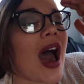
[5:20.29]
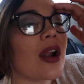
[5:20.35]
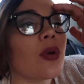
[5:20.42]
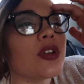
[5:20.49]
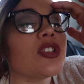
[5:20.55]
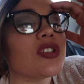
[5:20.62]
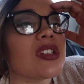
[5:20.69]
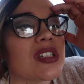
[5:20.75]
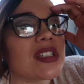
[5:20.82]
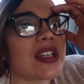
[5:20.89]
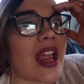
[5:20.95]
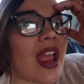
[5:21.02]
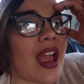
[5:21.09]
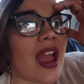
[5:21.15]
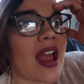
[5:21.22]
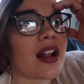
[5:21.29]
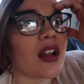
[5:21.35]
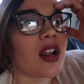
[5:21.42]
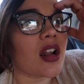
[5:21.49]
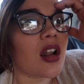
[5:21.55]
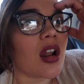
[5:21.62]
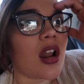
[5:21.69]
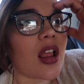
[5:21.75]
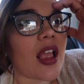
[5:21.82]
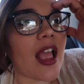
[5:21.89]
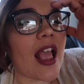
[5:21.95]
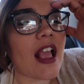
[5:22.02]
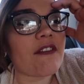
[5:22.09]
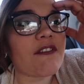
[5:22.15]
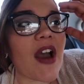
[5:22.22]
don't understand.
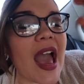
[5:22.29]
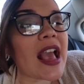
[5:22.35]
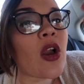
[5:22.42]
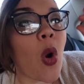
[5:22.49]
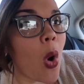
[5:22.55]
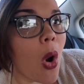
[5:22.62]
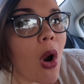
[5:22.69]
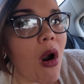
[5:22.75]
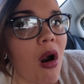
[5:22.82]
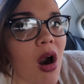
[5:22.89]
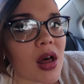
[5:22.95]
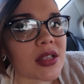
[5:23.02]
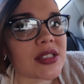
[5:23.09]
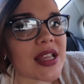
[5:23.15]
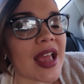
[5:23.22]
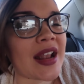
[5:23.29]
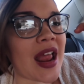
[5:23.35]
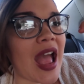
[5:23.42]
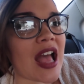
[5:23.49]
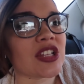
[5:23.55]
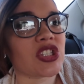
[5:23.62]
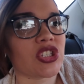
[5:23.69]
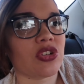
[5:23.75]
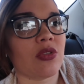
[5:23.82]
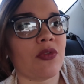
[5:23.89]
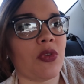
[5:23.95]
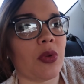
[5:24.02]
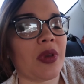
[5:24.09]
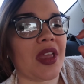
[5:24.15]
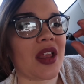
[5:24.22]
If I called and asked you
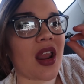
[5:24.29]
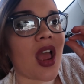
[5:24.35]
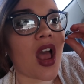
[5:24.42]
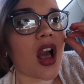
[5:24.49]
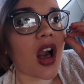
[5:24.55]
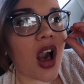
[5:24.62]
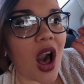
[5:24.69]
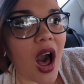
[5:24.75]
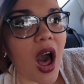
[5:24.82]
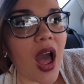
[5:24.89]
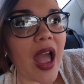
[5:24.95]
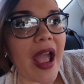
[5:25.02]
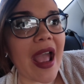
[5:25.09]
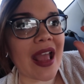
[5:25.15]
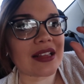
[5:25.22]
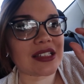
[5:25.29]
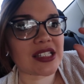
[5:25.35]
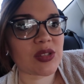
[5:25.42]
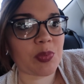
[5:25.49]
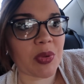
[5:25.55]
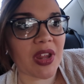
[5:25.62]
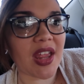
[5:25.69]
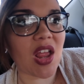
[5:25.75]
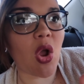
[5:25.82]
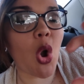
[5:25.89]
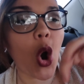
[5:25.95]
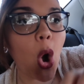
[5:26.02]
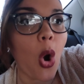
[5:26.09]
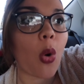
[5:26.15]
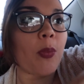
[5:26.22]
if you can cut and split
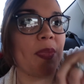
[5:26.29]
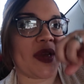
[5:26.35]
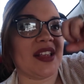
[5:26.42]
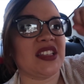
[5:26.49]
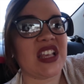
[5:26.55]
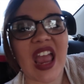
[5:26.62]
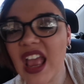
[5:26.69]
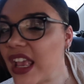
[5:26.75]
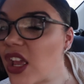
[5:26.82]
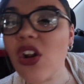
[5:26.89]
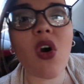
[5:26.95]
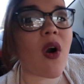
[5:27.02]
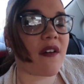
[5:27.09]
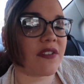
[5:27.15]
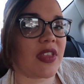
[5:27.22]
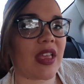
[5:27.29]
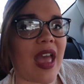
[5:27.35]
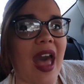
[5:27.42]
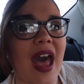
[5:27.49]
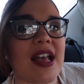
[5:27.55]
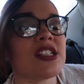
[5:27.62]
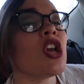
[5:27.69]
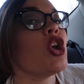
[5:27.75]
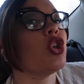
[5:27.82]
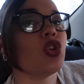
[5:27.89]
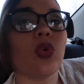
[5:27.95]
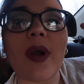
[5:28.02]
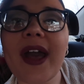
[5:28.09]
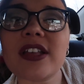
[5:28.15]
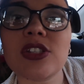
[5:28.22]
open, take it off the cast,
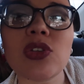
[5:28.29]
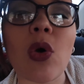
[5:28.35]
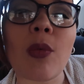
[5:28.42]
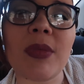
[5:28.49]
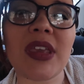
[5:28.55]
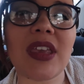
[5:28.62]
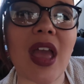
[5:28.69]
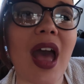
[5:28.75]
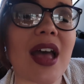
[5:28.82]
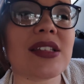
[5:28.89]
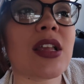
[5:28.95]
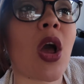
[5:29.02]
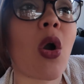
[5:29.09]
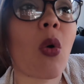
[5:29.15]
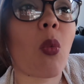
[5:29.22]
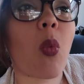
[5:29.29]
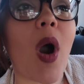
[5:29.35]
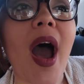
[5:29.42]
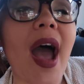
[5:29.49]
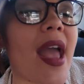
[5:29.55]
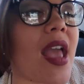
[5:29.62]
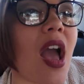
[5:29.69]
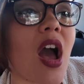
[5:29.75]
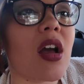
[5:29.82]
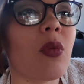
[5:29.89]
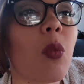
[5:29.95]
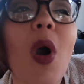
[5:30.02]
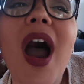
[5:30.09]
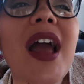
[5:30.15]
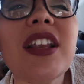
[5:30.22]
you guys told me yes. Why
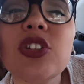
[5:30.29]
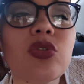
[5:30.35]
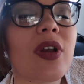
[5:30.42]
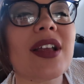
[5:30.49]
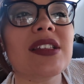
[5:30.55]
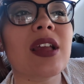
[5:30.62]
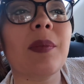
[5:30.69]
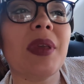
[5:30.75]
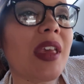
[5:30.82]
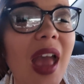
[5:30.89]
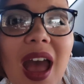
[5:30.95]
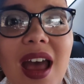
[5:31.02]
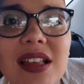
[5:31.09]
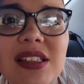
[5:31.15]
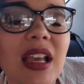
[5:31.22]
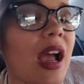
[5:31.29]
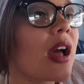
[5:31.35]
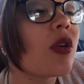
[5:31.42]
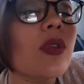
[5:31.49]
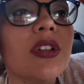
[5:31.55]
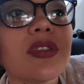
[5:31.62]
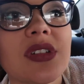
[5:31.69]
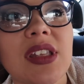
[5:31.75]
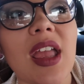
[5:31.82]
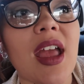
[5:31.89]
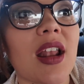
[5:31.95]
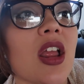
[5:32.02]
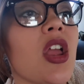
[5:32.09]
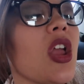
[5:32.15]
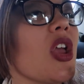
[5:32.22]
did you guys tell me yes? Like, I don't
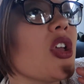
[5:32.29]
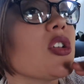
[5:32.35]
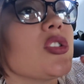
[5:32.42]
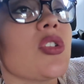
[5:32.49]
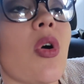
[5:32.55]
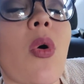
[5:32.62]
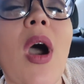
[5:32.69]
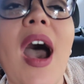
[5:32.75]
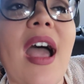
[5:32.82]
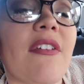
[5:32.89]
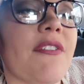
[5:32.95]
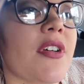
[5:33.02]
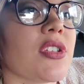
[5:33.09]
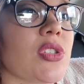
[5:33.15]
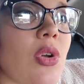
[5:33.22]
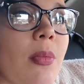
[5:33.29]
understand. So I felt